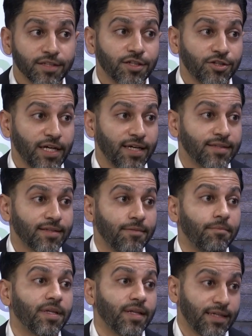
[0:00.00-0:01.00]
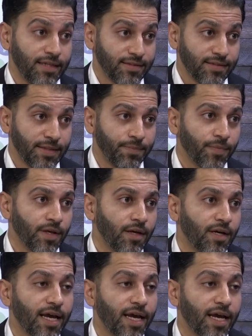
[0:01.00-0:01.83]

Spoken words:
such as malignancy. Okay.